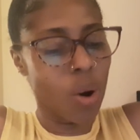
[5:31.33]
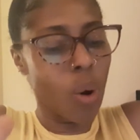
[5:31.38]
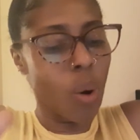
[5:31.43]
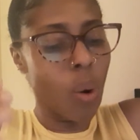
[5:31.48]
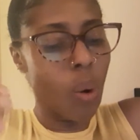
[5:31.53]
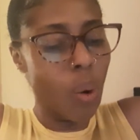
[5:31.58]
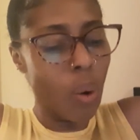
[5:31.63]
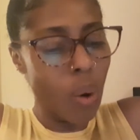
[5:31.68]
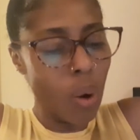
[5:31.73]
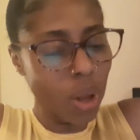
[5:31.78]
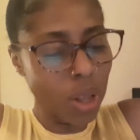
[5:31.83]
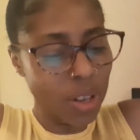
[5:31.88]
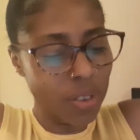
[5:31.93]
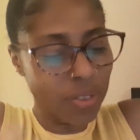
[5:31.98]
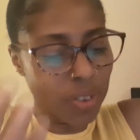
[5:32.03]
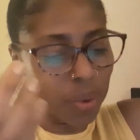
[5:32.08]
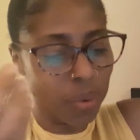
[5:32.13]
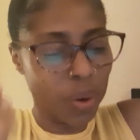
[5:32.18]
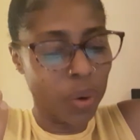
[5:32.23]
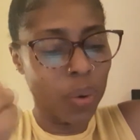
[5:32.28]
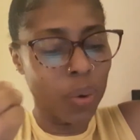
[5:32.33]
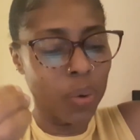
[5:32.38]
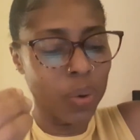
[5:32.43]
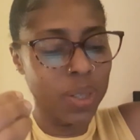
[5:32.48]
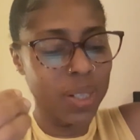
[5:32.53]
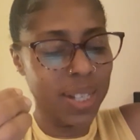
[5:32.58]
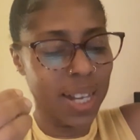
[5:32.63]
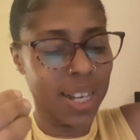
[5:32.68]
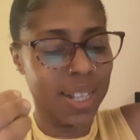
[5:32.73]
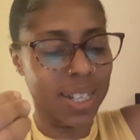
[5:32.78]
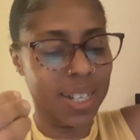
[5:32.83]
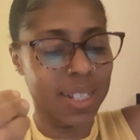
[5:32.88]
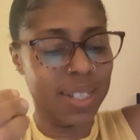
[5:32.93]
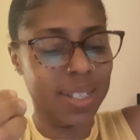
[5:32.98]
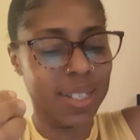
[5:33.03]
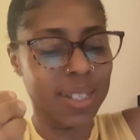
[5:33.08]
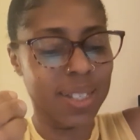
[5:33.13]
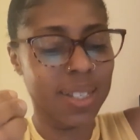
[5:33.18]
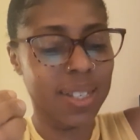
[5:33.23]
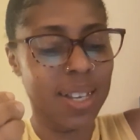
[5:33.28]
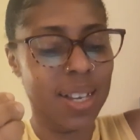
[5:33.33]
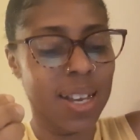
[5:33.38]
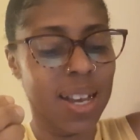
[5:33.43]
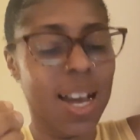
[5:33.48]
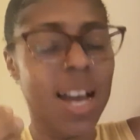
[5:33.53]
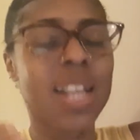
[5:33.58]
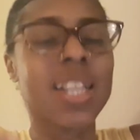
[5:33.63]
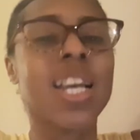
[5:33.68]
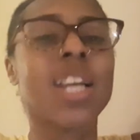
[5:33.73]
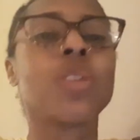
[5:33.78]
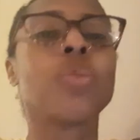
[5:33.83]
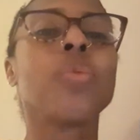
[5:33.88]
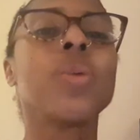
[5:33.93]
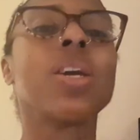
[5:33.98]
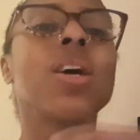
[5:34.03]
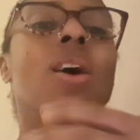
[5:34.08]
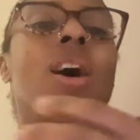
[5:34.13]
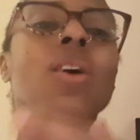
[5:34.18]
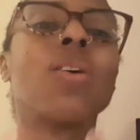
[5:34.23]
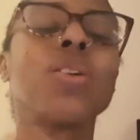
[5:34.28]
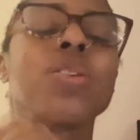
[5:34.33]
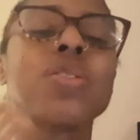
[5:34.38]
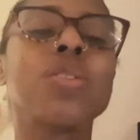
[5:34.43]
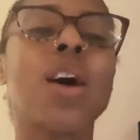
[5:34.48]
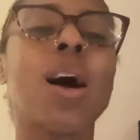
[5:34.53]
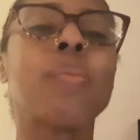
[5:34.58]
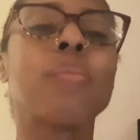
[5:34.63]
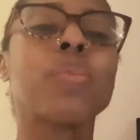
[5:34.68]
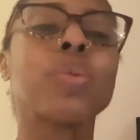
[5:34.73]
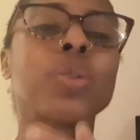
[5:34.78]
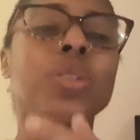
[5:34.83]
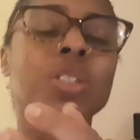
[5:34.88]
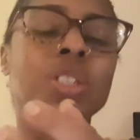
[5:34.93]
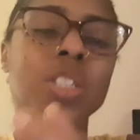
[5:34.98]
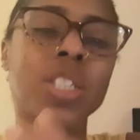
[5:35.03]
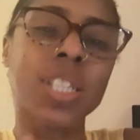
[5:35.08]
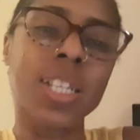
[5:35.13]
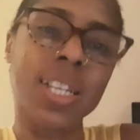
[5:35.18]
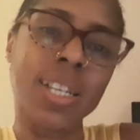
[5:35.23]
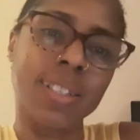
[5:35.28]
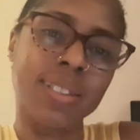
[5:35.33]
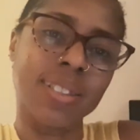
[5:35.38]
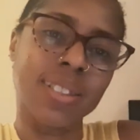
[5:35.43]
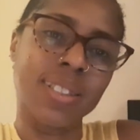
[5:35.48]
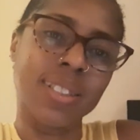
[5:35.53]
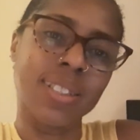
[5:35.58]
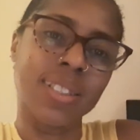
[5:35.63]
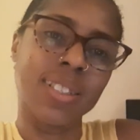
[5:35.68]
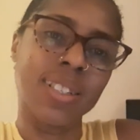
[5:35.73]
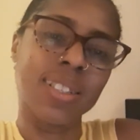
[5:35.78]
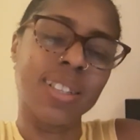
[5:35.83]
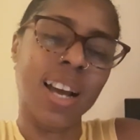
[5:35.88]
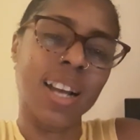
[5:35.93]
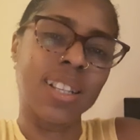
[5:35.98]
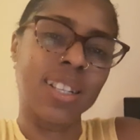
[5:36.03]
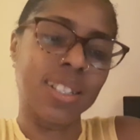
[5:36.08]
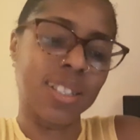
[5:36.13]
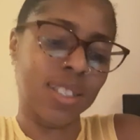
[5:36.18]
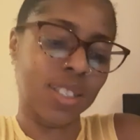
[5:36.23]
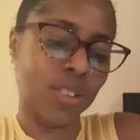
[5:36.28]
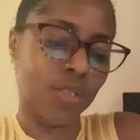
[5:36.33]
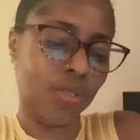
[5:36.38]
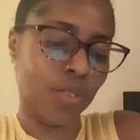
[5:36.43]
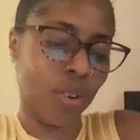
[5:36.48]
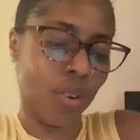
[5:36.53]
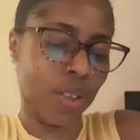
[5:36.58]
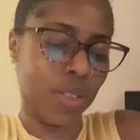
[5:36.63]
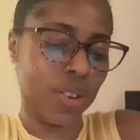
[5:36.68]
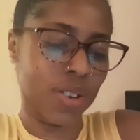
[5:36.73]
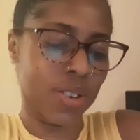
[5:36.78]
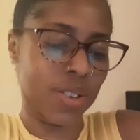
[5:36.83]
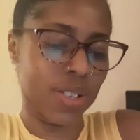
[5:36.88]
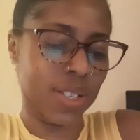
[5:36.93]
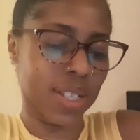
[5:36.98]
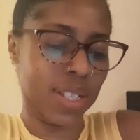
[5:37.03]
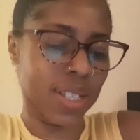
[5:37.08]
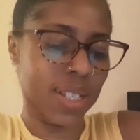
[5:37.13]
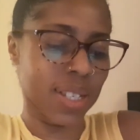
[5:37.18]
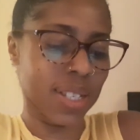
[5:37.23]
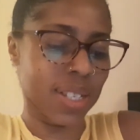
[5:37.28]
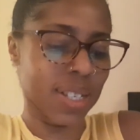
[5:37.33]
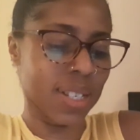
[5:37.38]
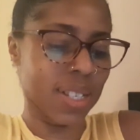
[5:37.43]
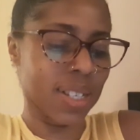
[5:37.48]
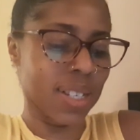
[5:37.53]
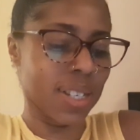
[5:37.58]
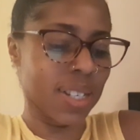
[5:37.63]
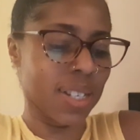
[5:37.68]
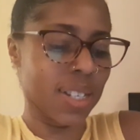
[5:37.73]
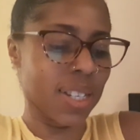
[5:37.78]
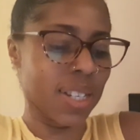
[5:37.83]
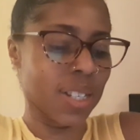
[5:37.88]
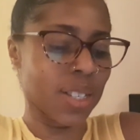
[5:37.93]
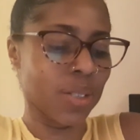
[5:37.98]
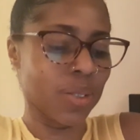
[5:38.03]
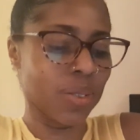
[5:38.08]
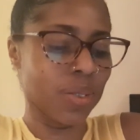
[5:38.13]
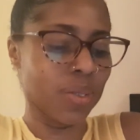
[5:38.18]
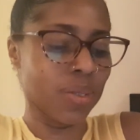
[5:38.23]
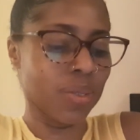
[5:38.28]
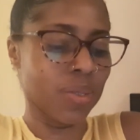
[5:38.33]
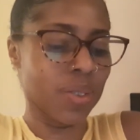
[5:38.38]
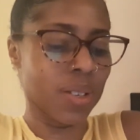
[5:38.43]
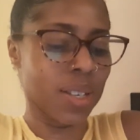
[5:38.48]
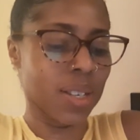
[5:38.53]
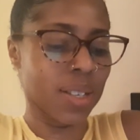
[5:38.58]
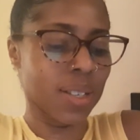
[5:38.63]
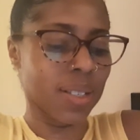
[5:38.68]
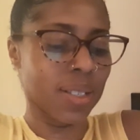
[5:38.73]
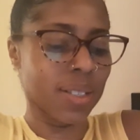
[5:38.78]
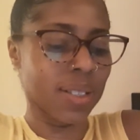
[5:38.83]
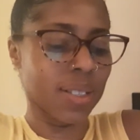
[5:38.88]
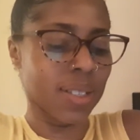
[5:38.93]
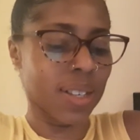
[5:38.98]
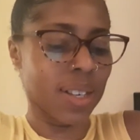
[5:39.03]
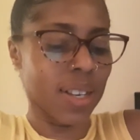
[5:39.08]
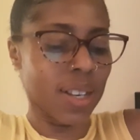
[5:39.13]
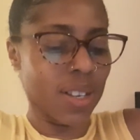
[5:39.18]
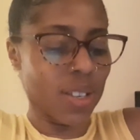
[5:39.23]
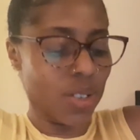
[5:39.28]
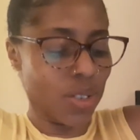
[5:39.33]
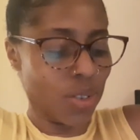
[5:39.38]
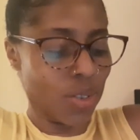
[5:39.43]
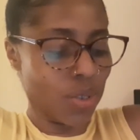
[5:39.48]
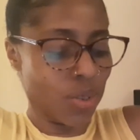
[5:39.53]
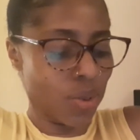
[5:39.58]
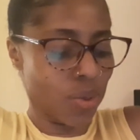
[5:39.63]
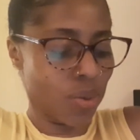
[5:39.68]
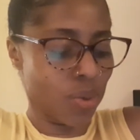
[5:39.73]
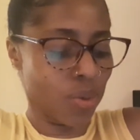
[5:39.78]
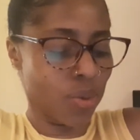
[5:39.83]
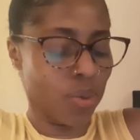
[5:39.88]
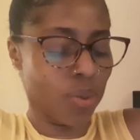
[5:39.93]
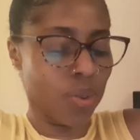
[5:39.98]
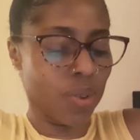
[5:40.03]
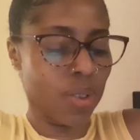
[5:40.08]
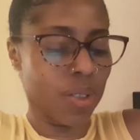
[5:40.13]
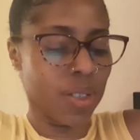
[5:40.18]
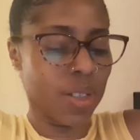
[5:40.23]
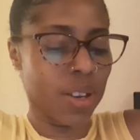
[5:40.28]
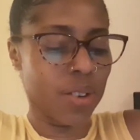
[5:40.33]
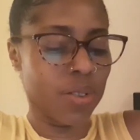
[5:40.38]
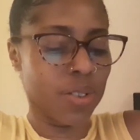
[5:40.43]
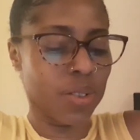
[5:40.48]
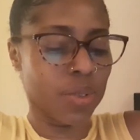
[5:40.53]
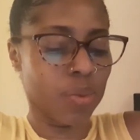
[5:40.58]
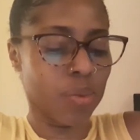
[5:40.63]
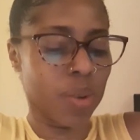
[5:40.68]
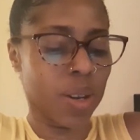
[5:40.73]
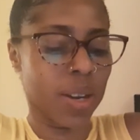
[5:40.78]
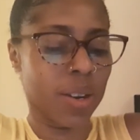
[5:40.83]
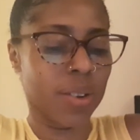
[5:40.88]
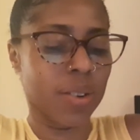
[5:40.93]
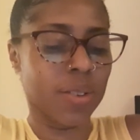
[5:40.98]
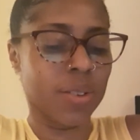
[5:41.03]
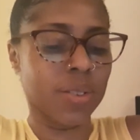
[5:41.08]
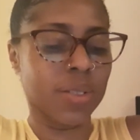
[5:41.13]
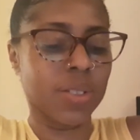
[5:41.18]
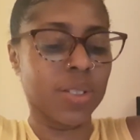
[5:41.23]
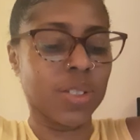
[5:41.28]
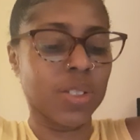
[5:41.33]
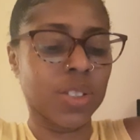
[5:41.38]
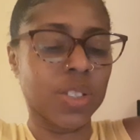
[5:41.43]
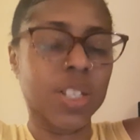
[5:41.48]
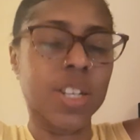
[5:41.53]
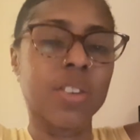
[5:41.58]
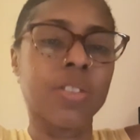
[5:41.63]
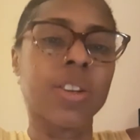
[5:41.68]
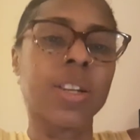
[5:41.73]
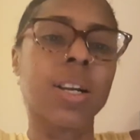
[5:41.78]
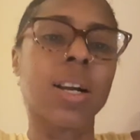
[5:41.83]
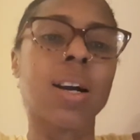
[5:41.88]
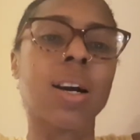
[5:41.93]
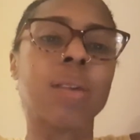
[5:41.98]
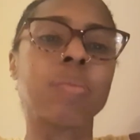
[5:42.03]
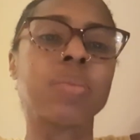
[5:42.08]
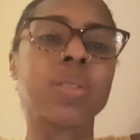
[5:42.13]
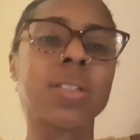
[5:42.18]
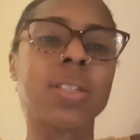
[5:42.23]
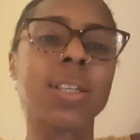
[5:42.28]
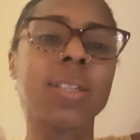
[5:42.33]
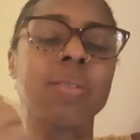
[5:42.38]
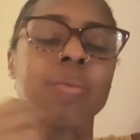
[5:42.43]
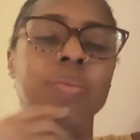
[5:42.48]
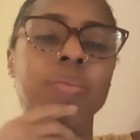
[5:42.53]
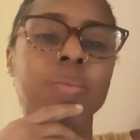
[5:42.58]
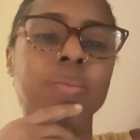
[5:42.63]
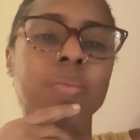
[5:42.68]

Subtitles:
all of our own talents, and then we also appreciate the talents of others, you know? So there is where the sharing comes in,